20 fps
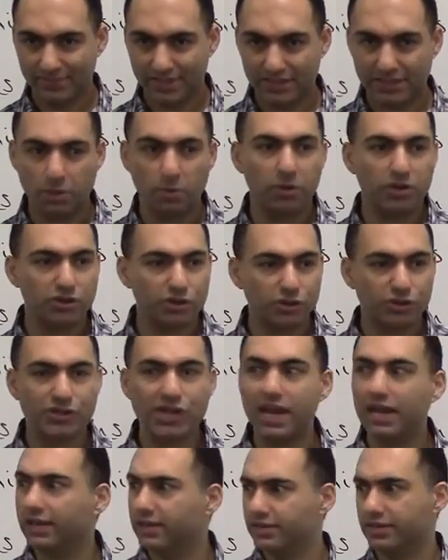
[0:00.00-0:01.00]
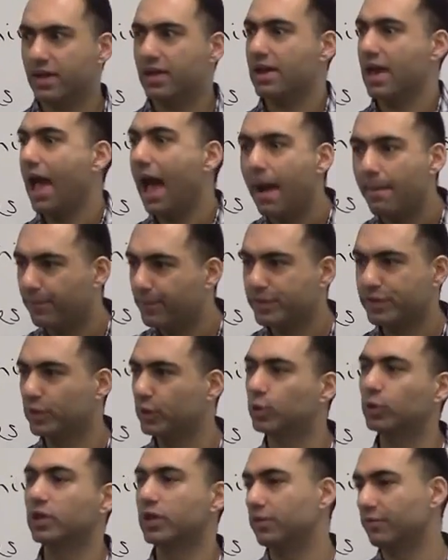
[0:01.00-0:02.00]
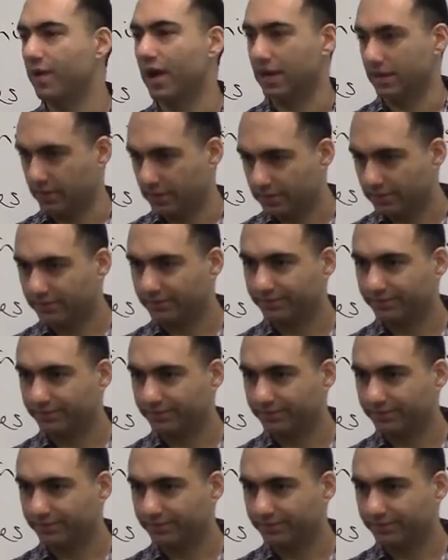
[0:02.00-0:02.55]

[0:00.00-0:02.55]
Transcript: That what you're saying is not absolutely right